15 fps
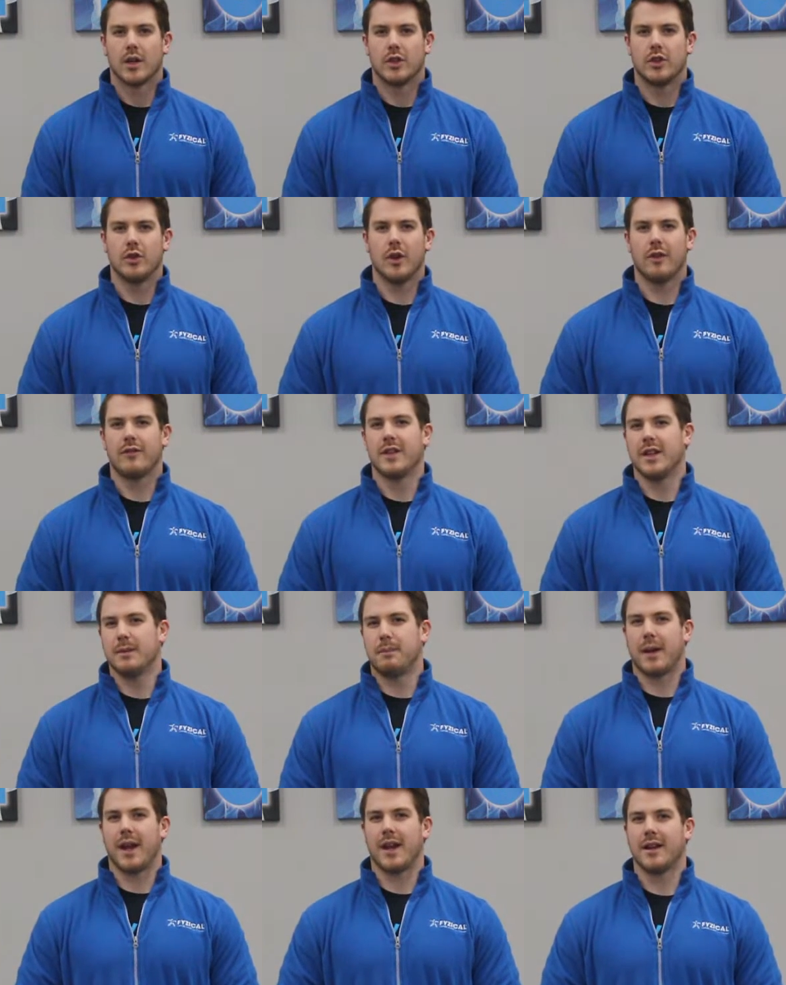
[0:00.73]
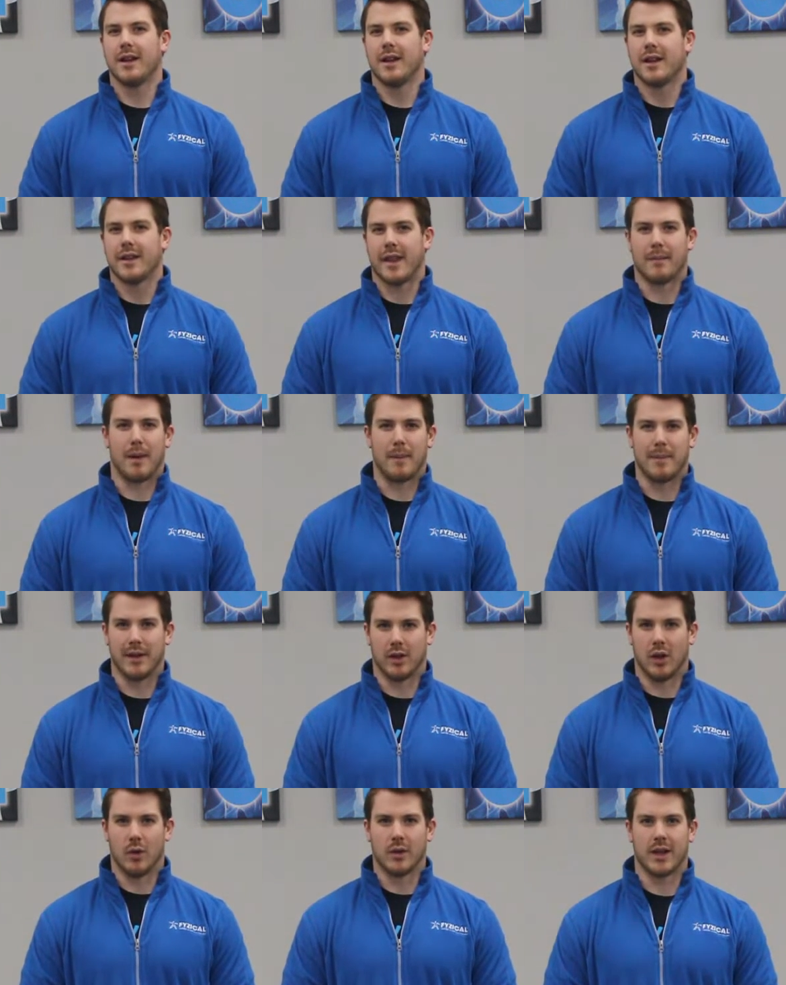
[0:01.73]
Do you have knee pain that might be
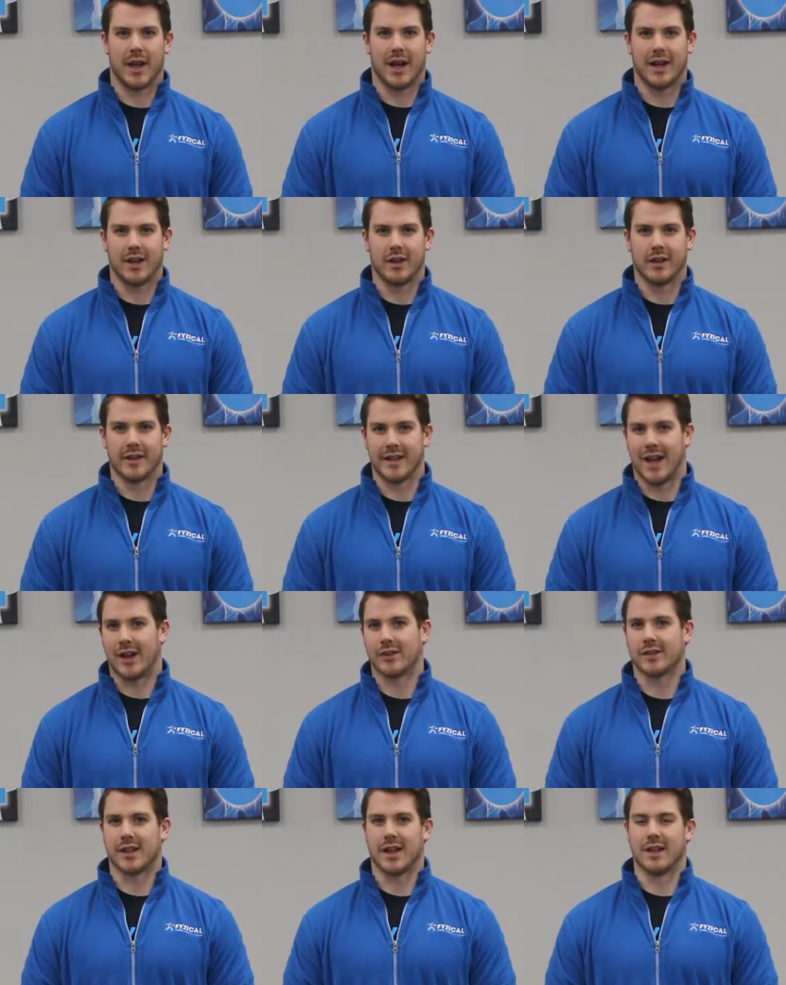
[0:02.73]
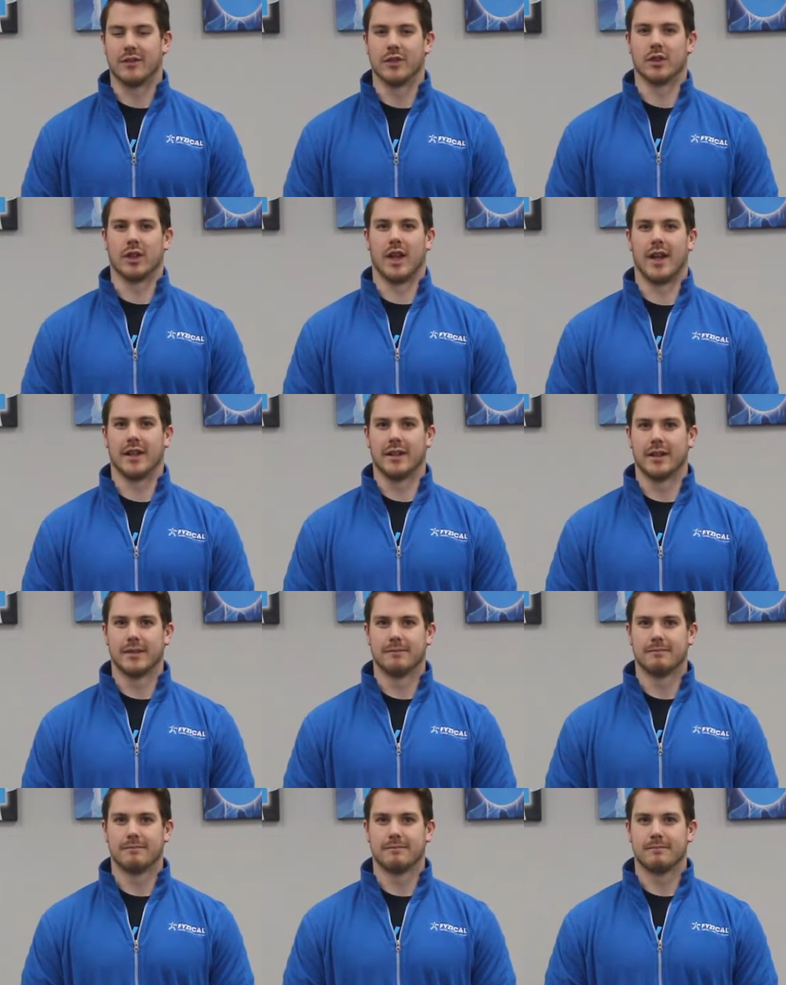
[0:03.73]
located on the outside of your leg?
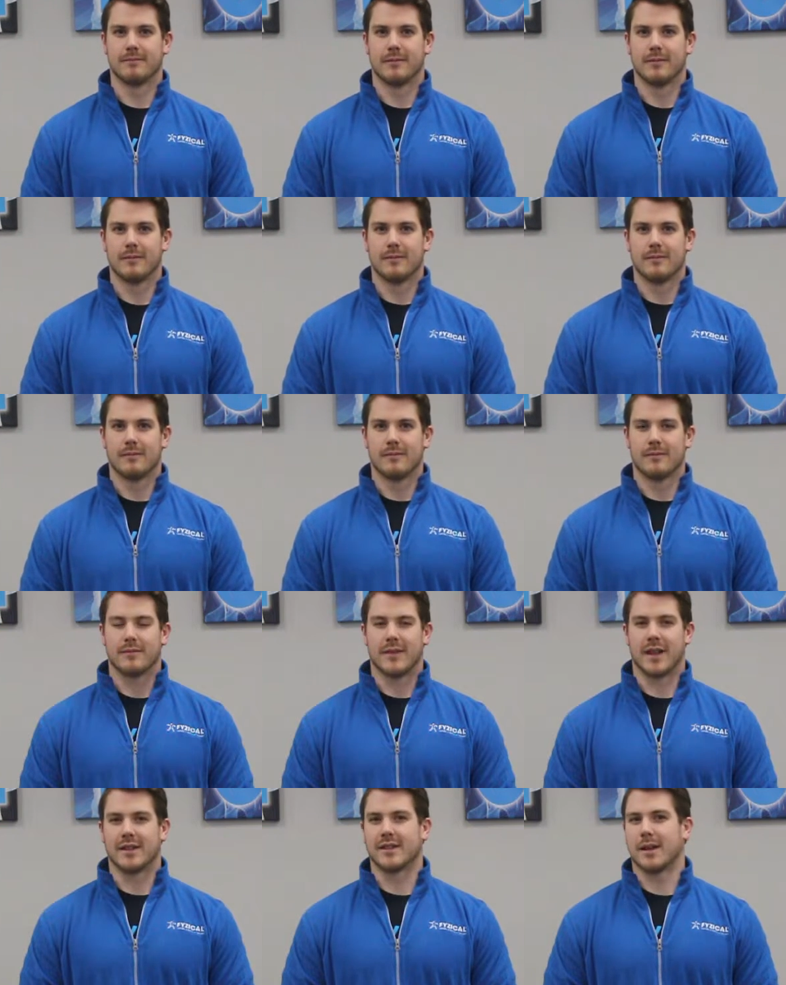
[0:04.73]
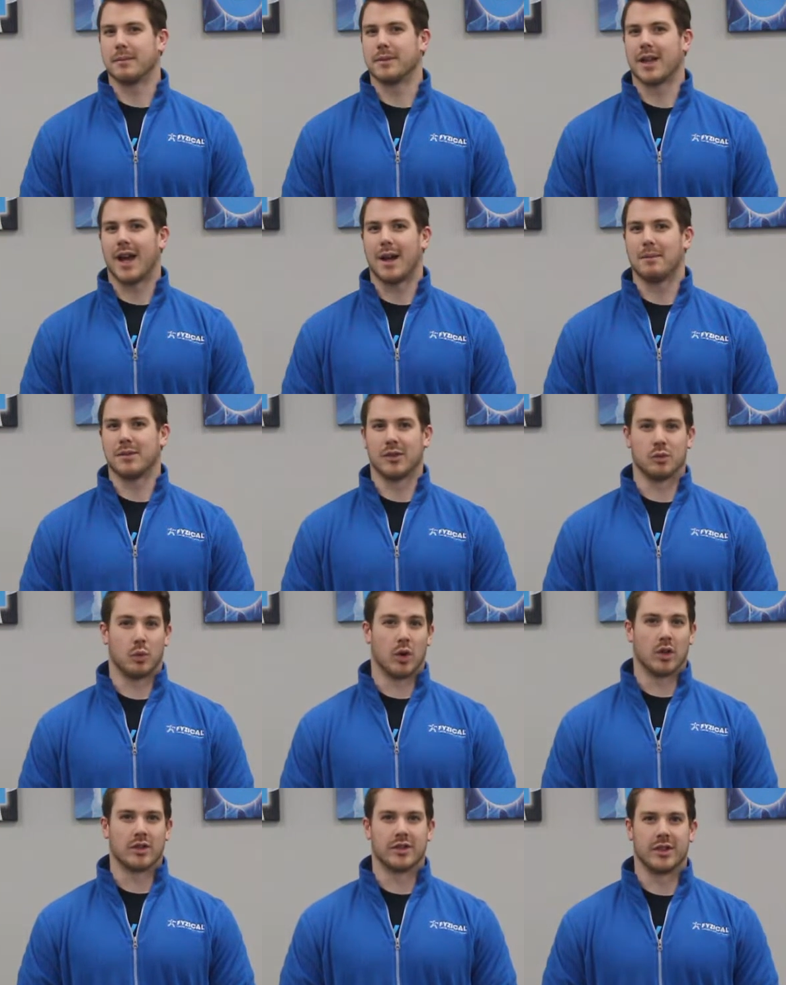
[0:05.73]
That sometimes is
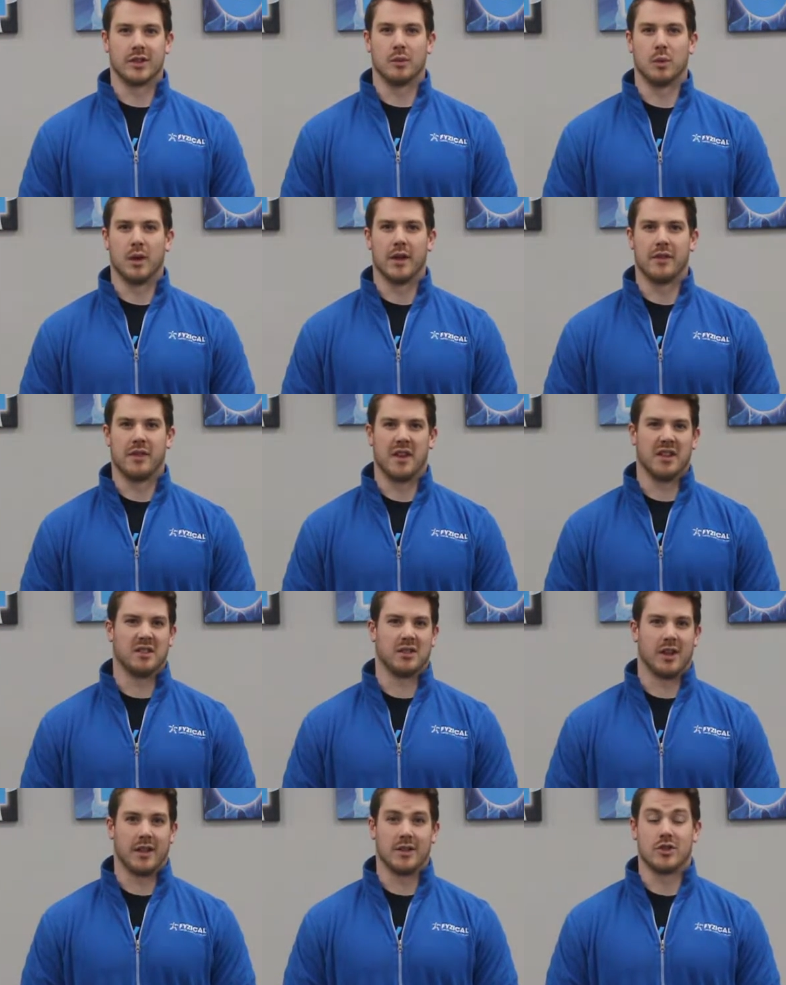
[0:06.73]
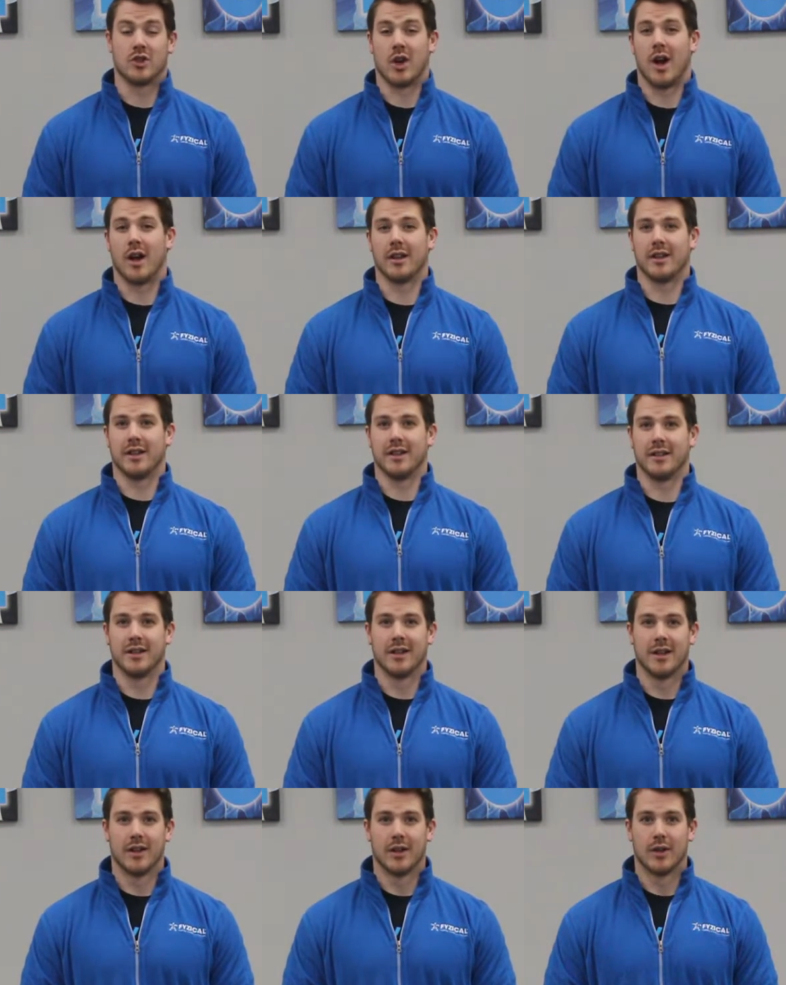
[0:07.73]
worsened with things like
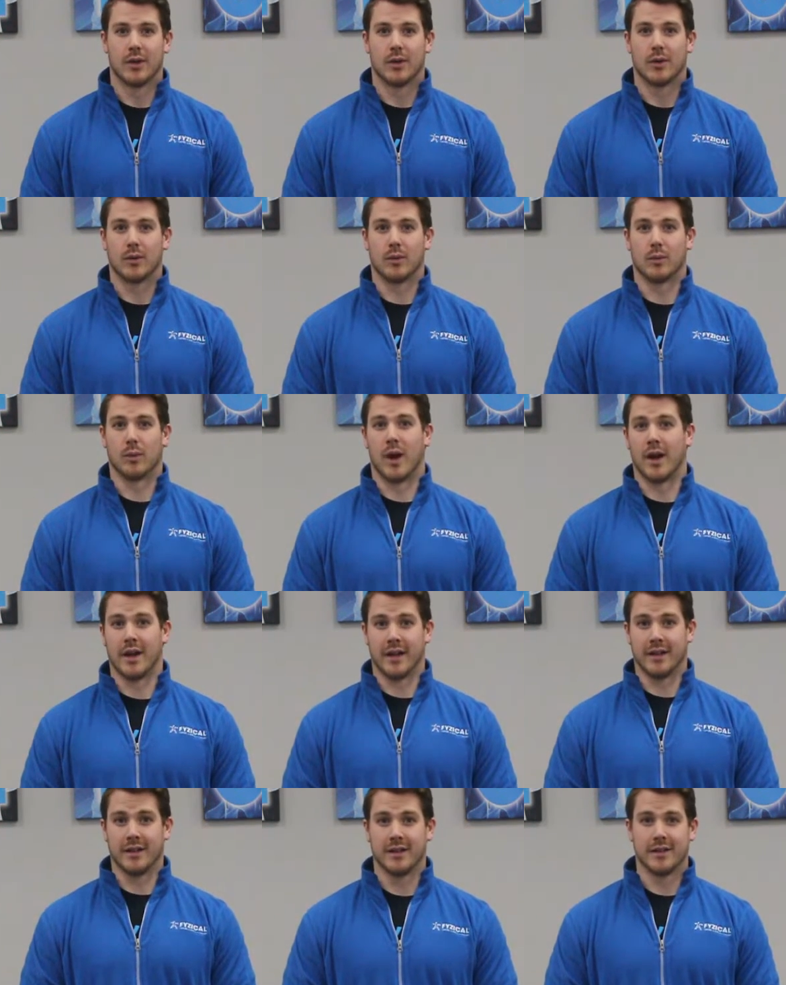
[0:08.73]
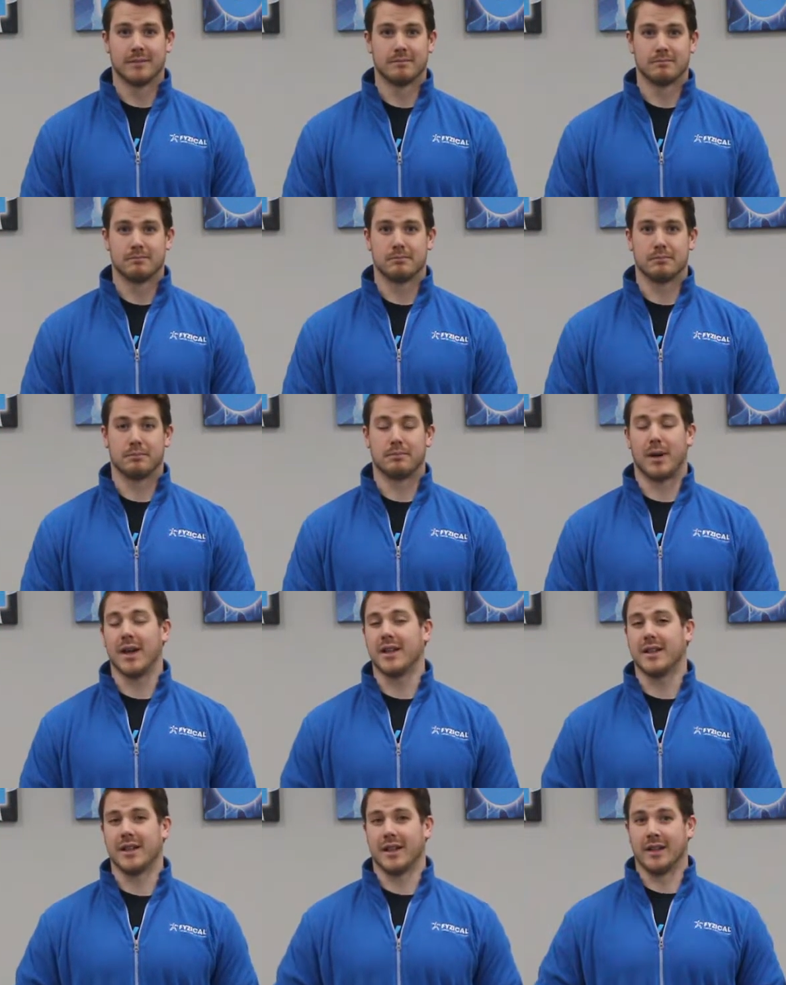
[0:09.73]
jogging, running,
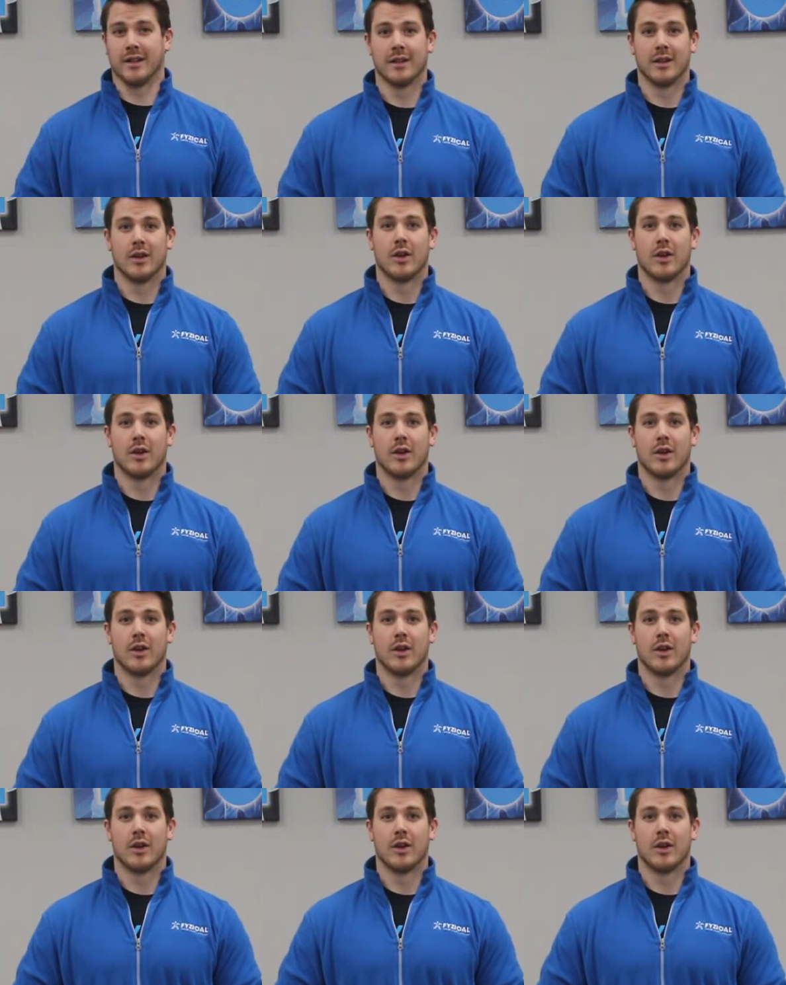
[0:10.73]
biking,